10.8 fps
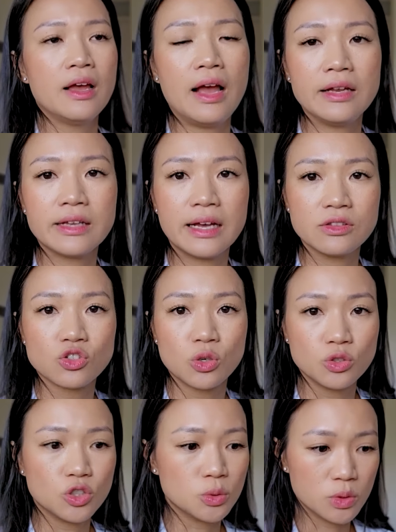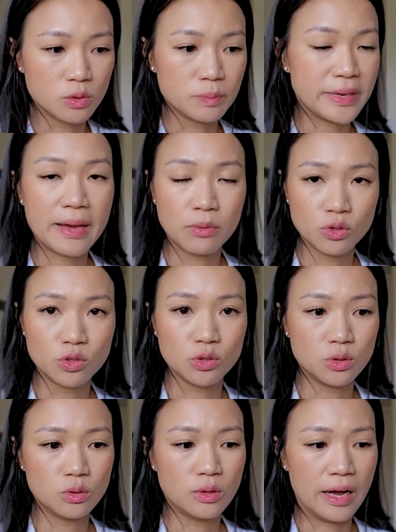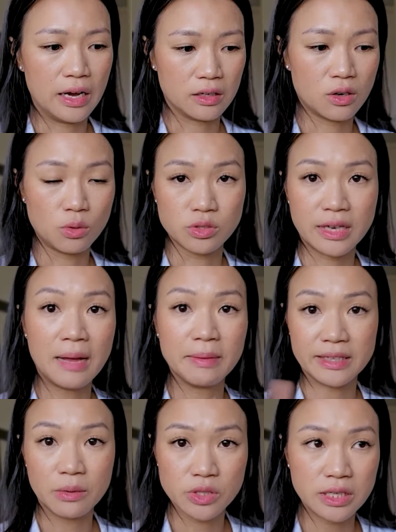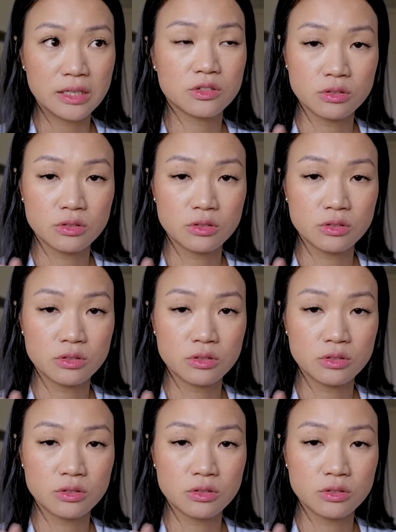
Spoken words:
and then so you will be able to close the gap, and that was it.